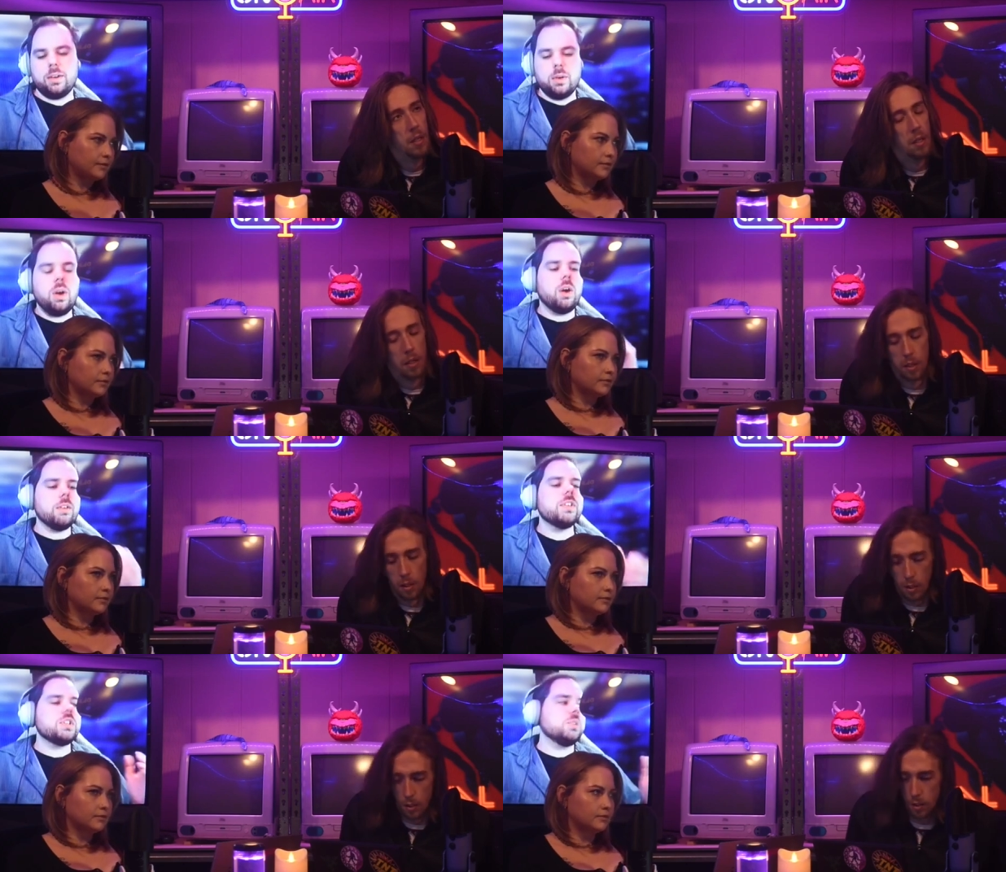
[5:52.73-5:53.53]

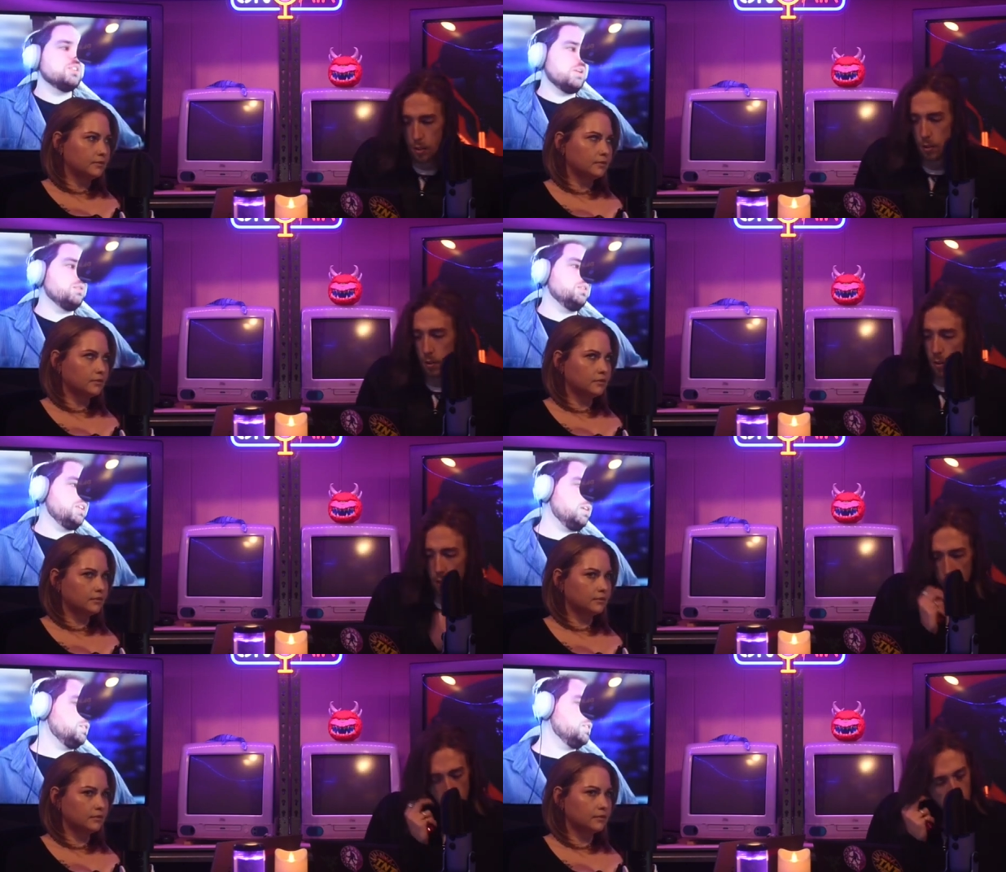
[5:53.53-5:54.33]
Speaker 1: Artificial general
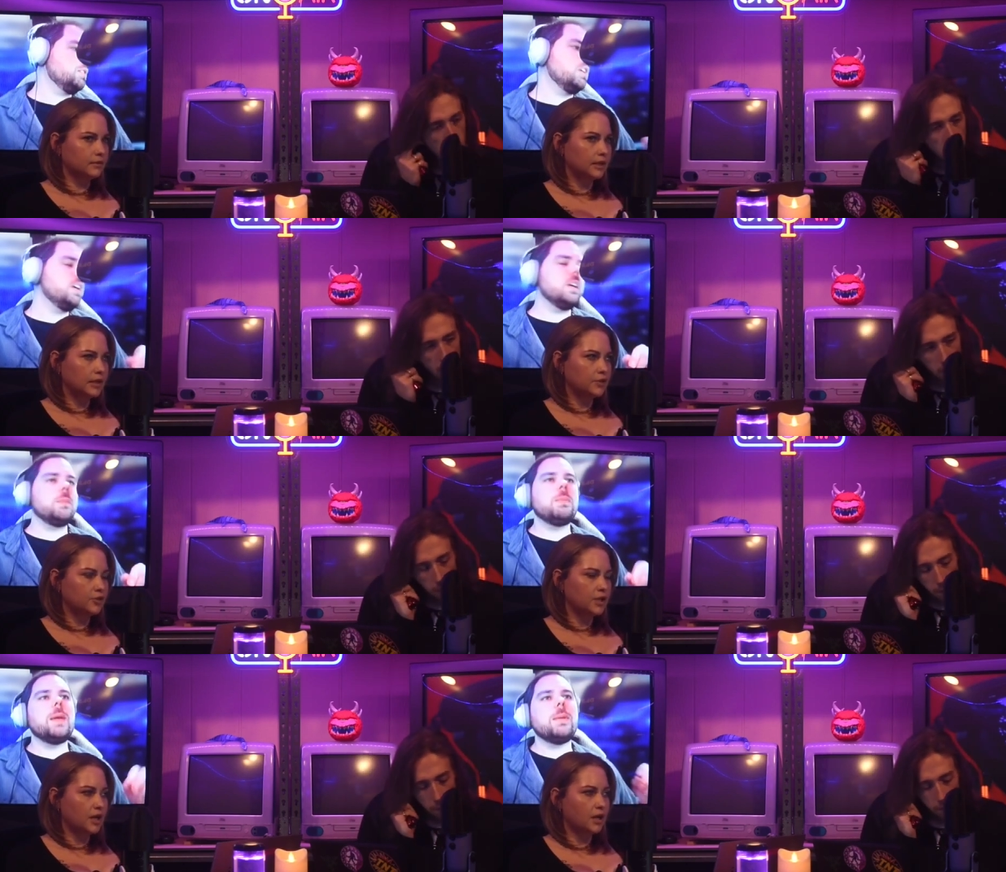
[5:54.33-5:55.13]
intelligence.
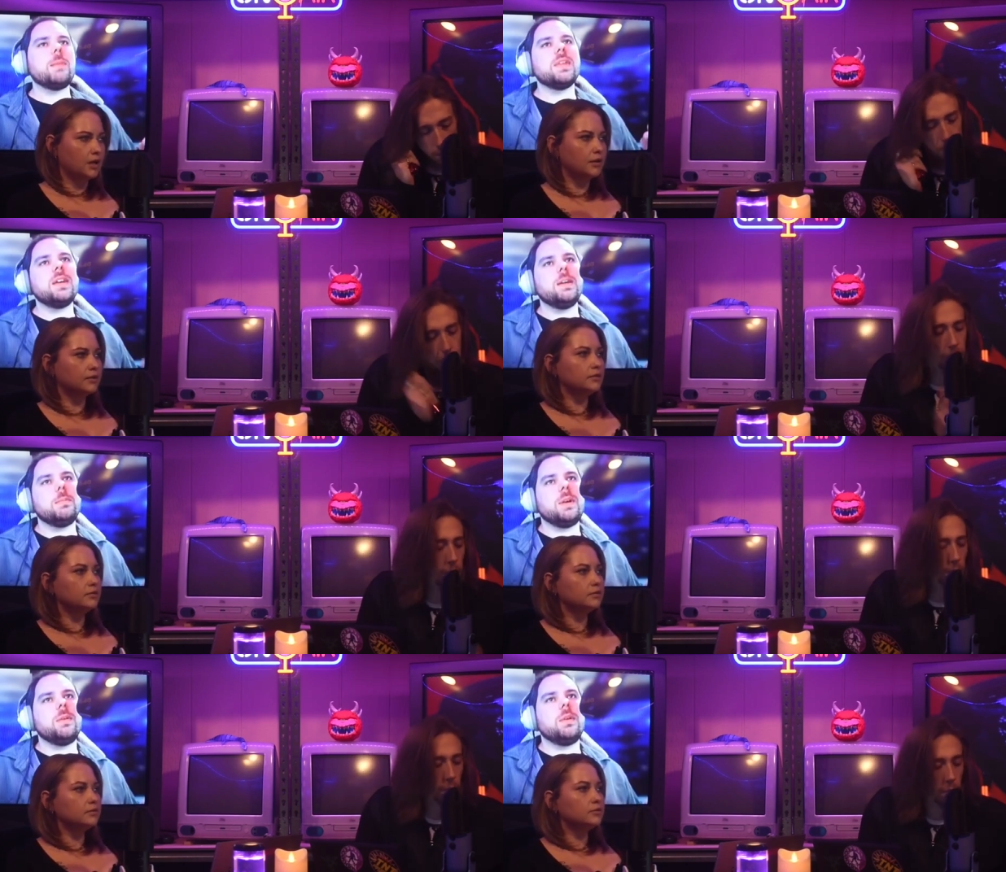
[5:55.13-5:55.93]
Maybe I'm thinking about it
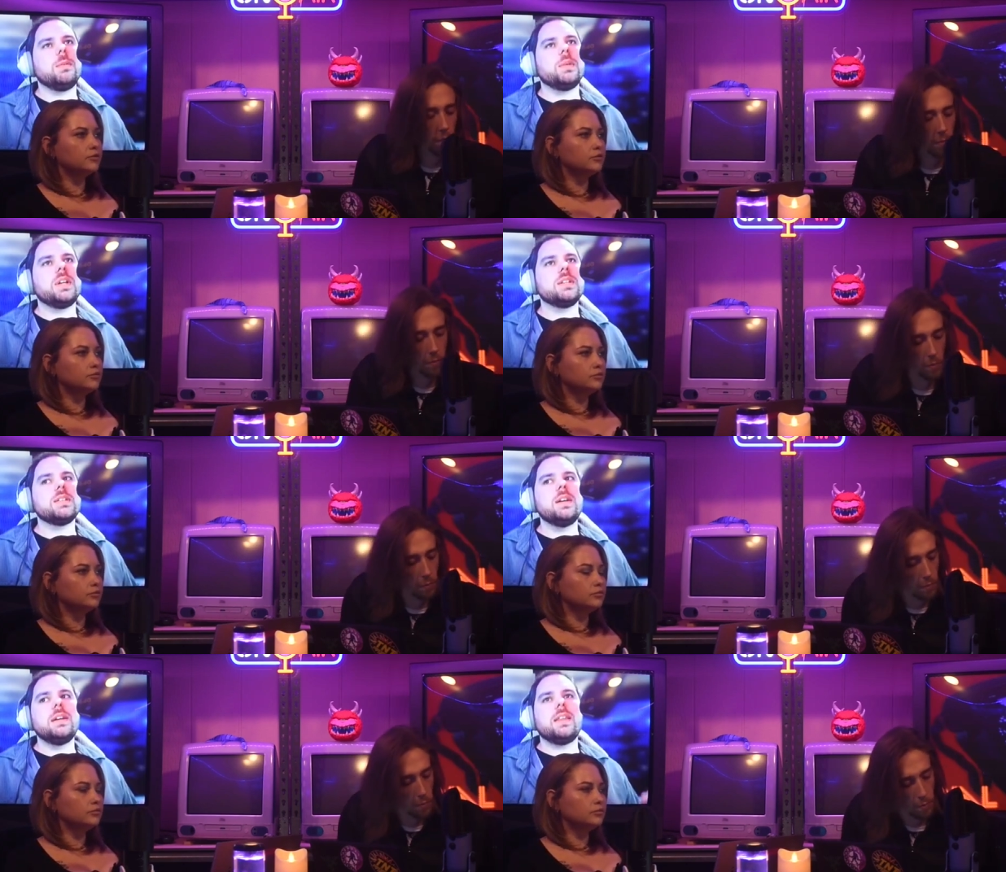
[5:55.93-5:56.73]
wrong, because
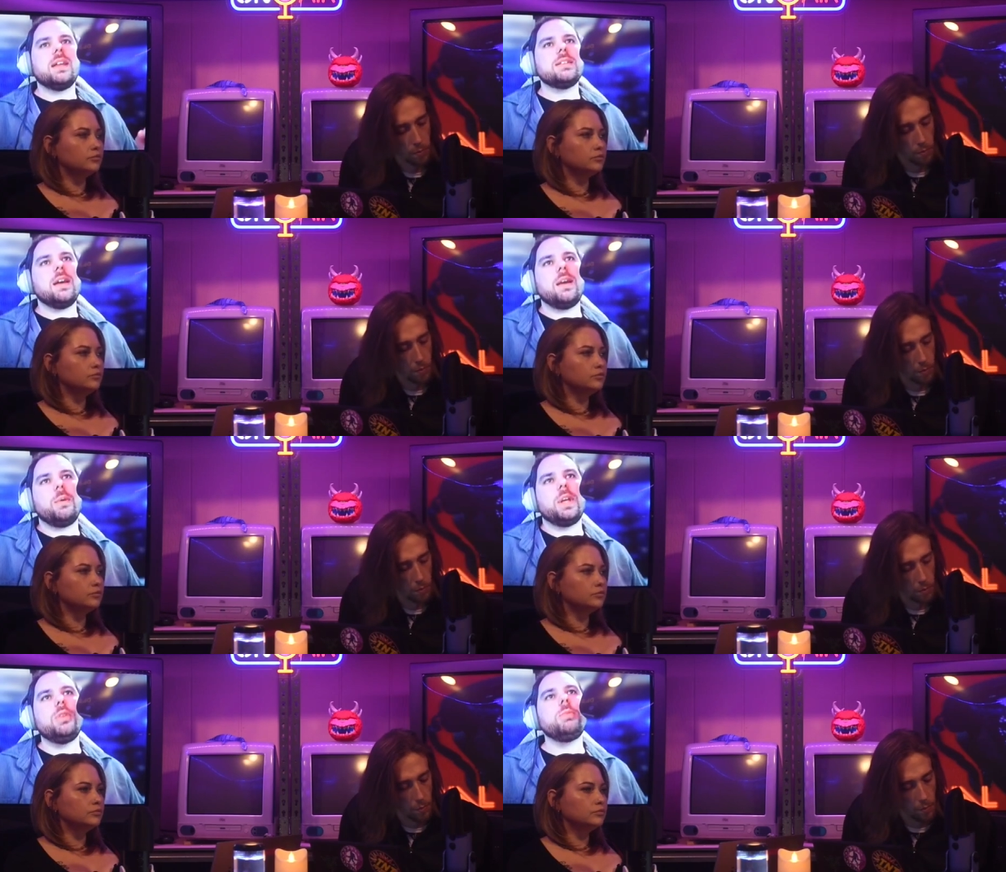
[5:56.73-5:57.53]
that's not how a
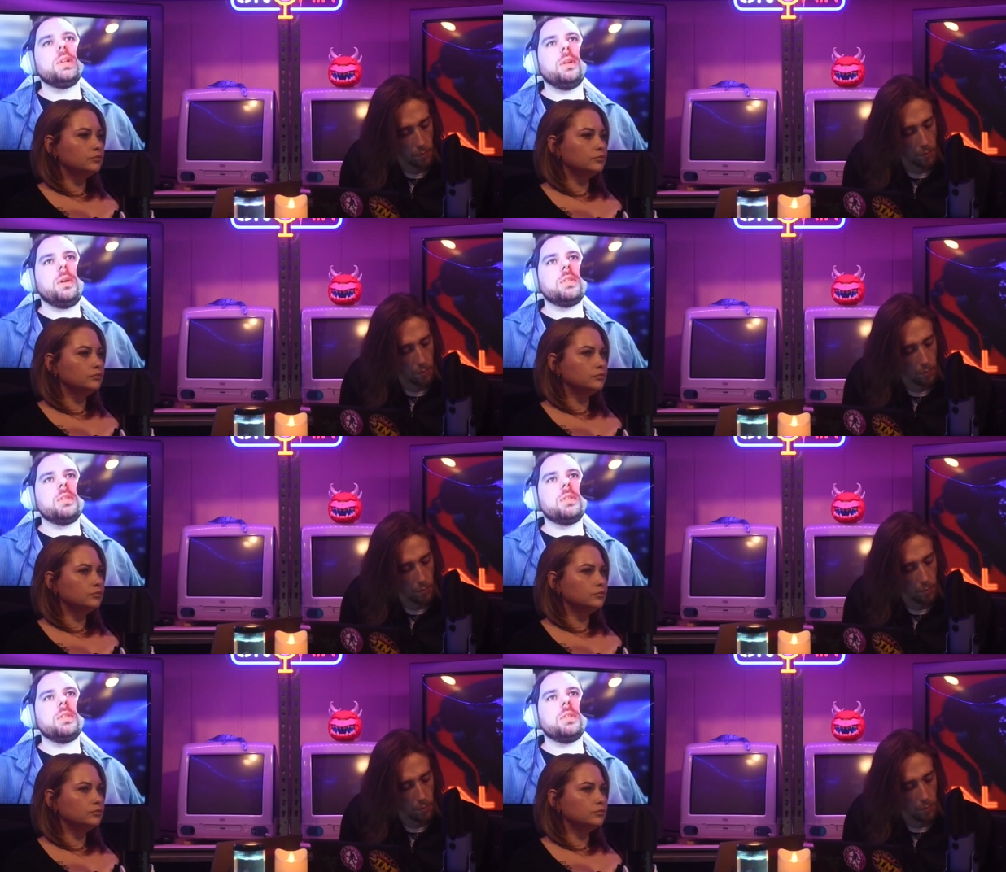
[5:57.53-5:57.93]
human learns.